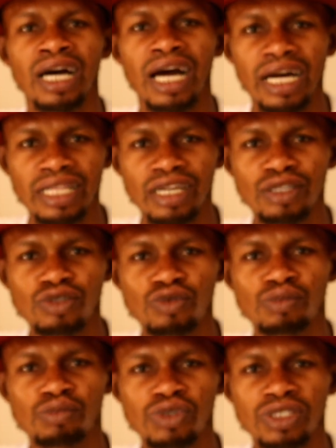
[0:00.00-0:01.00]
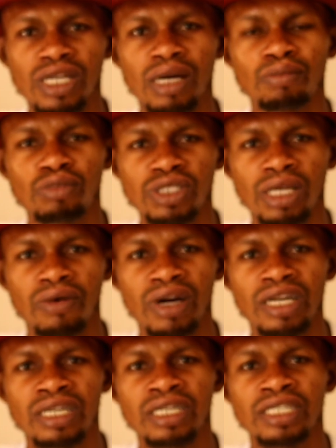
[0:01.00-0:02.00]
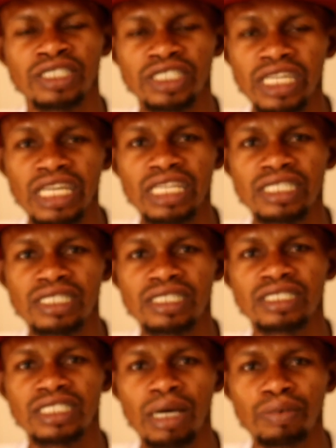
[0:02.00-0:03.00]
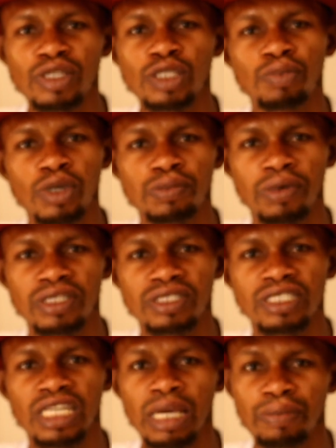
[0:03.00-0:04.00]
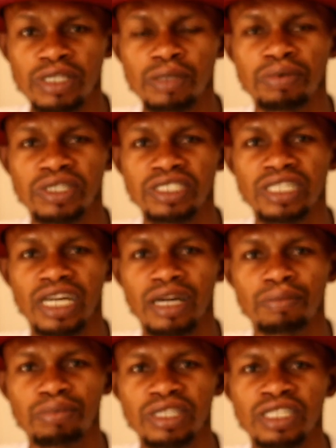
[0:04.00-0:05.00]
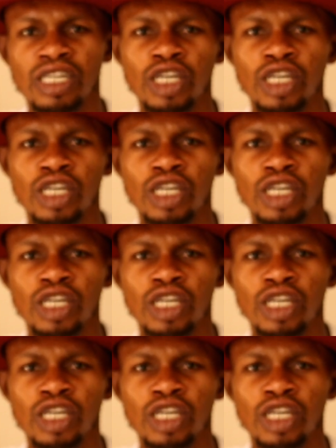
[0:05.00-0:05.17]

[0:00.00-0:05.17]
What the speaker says: Hannatu Musawa. She is the deputy spokesperson, APC presidential campaign.